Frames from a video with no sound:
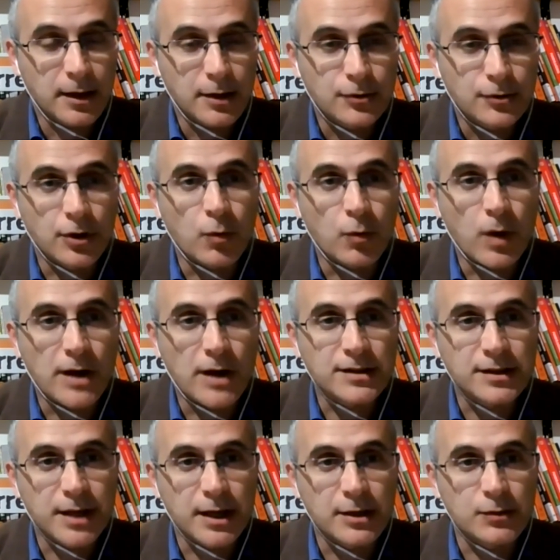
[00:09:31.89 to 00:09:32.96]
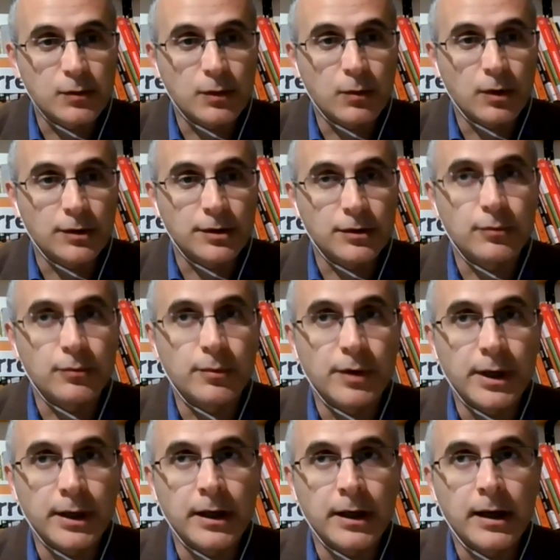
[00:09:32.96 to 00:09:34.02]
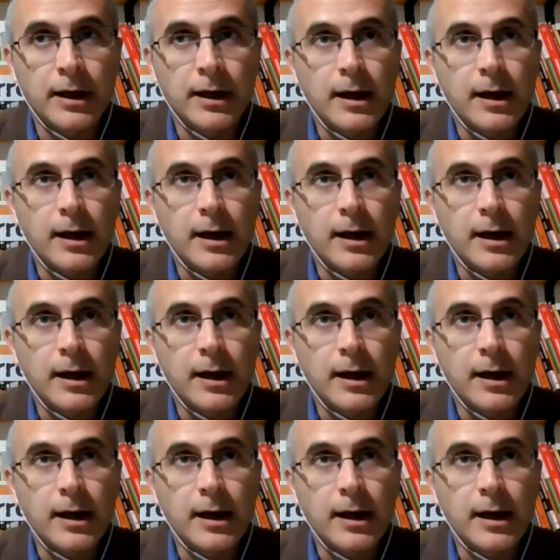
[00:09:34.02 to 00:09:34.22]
So in one sense, we wanted to bring